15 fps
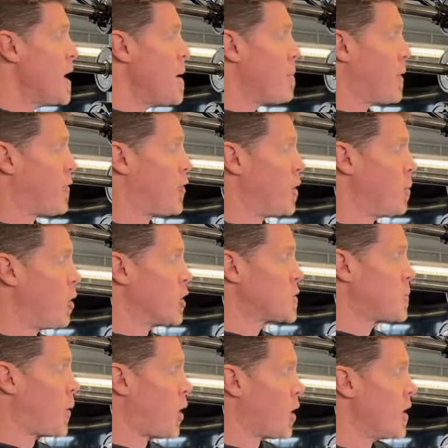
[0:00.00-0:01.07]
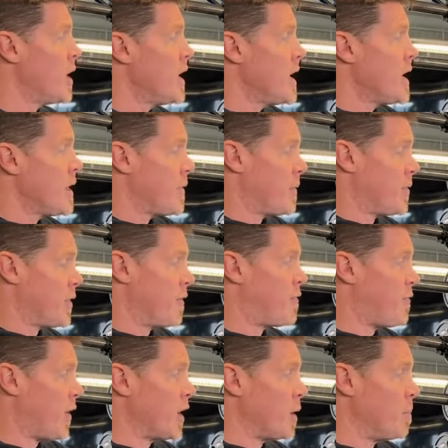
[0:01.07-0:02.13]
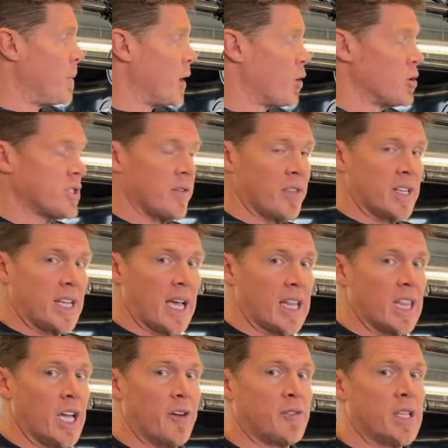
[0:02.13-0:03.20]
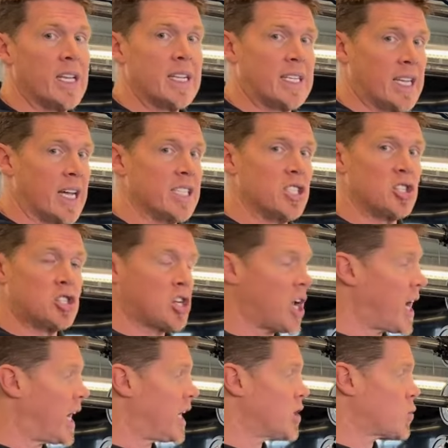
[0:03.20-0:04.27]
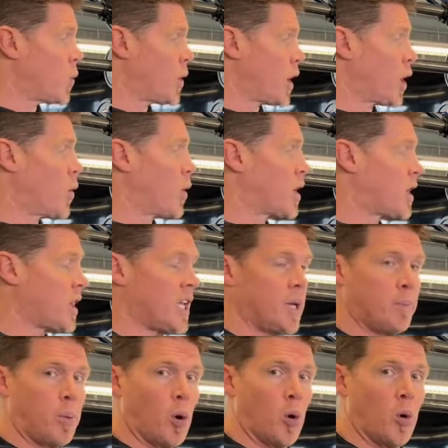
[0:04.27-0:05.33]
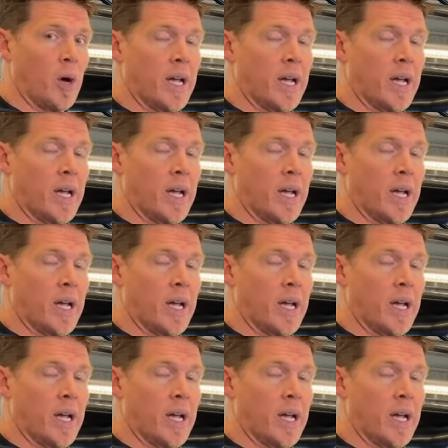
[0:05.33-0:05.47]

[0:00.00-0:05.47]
But for the most part, the fundamentals of the deadlift doesn't change when we go to a clean pull.